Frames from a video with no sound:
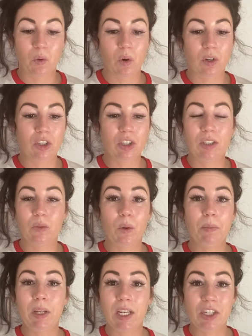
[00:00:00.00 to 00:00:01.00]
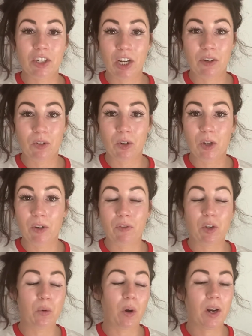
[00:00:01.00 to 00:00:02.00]
just women in general, if
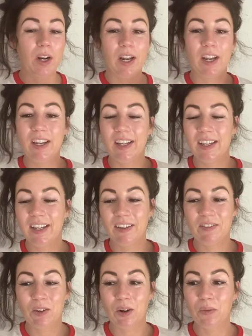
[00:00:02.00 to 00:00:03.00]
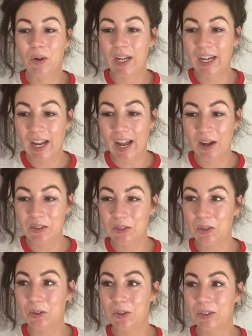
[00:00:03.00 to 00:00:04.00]
you are if you are running a
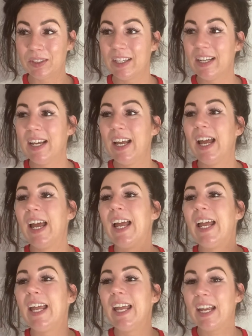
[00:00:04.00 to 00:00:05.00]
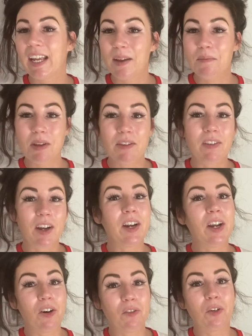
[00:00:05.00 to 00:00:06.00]
household, it can be
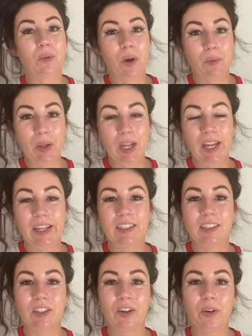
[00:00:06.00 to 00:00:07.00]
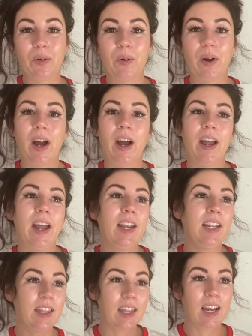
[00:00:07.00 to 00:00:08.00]
very overwhelming. And so
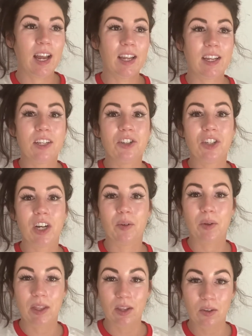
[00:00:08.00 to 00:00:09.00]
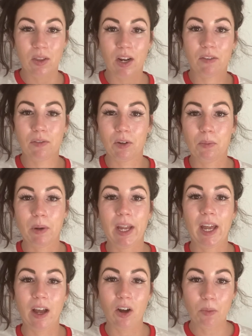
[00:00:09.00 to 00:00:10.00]
anything I can share with you that I feel might
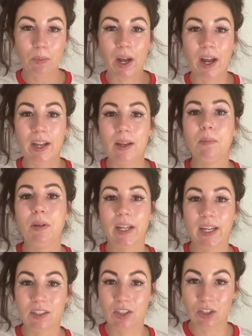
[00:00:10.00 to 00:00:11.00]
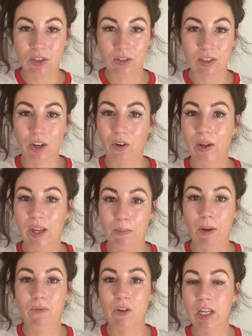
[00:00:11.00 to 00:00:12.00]
help, I plan to do so in
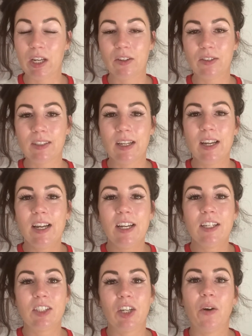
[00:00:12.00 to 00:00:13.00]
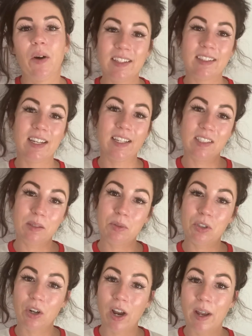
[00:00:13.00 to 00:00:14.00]
my videos. So hit
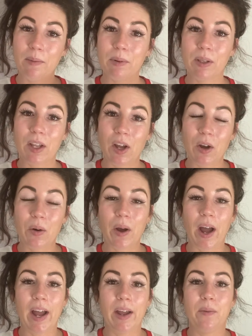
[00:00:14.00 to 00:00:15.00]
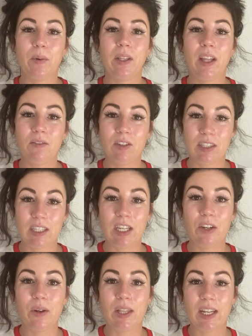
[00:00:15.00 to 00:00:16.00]
subscribe below. I would love to see
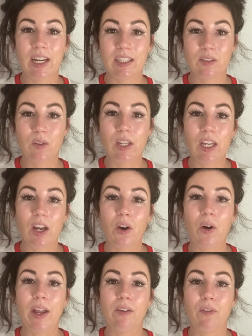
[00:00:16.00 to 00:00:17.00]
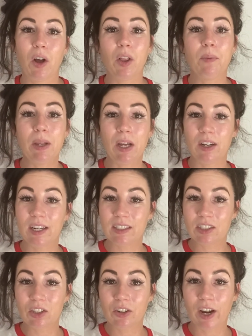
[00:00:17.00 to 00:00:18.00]
you in the next video, and follow me on
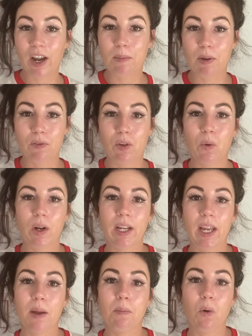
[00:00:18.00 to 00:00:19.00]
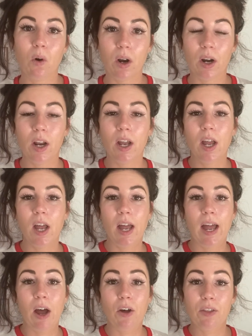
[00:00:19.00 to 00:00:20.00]
Instagram if you want to get more
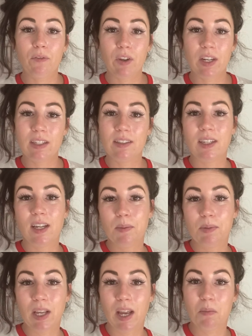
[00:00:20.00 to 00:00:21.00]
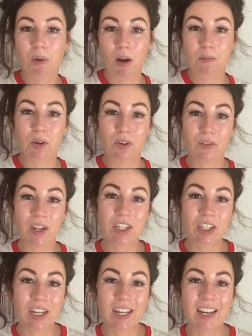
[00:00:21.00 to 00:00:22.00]
health and fitness tips and mom
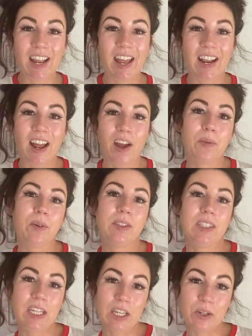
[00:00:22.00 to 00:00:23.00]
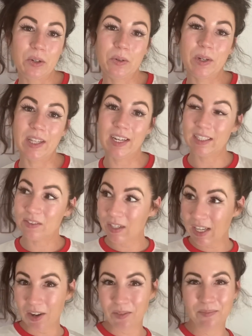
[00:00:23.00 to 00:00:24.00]
motivation, and I will see you in the next
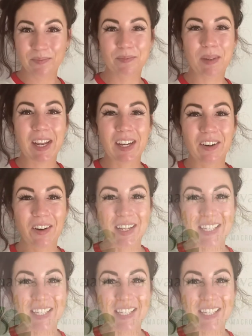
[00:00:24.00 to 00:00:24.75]
video. Make it a great